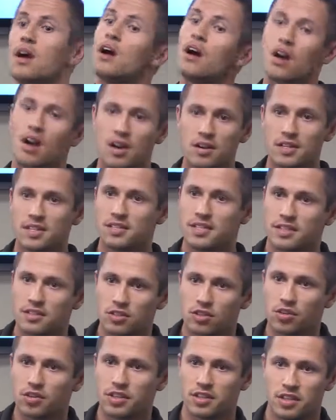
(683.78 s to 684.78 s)
Heart disease
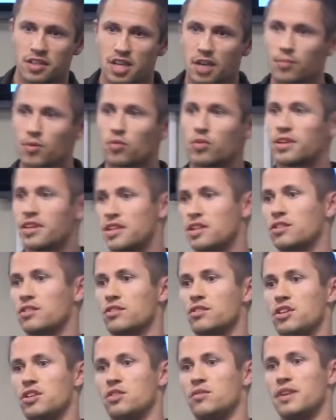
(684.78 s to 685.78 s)
is only the #1 killer
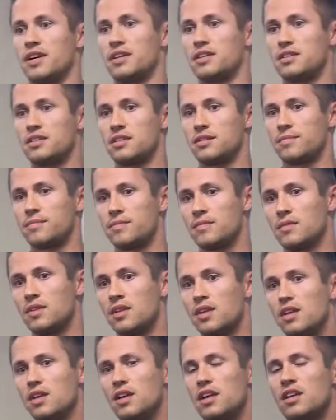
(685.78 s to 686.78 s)
in the US.
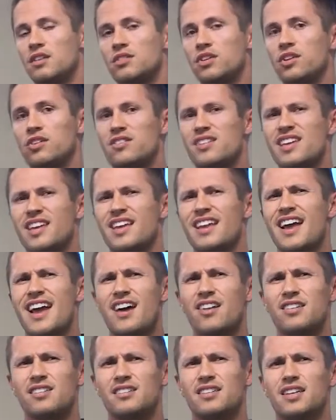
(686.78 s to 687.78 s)
And so you're thinking,
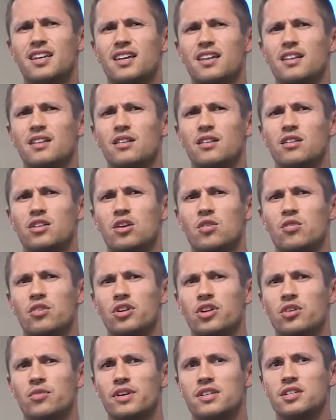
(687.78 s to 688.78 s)
how does it lower
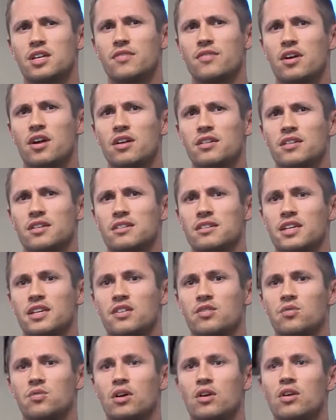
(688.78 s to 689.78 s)
your risk of heart
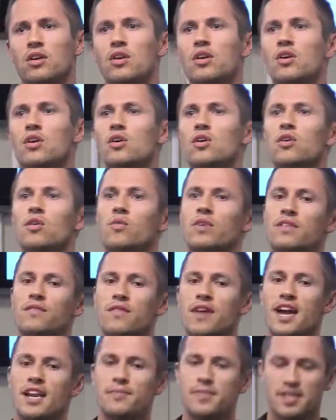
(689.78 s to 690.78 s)
disease? Well, when
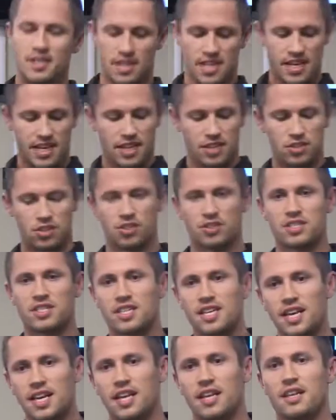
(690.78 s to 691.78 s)
vitamin D hits your
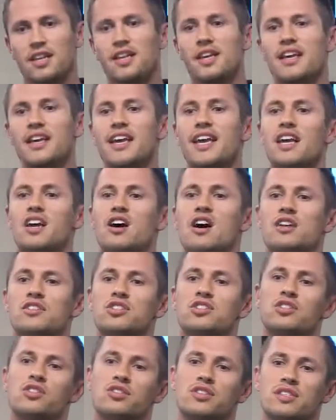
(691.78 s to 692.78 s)
skin, it
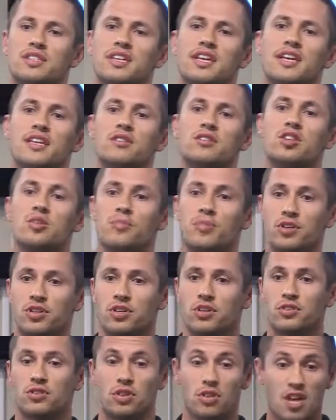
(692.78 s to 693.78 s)
causes your skin to
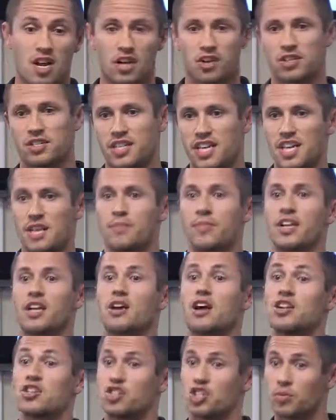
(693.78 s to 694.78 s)
produce, or not your skin, but it
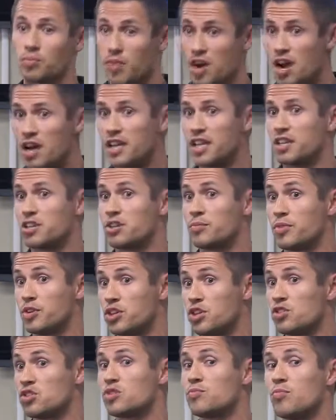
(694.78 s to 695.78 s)
causes your body to
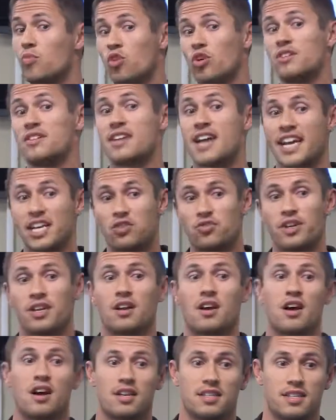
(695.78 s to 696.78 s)
produce more
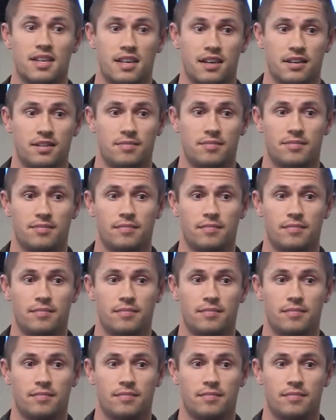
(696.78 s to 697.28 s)
nitric oxide.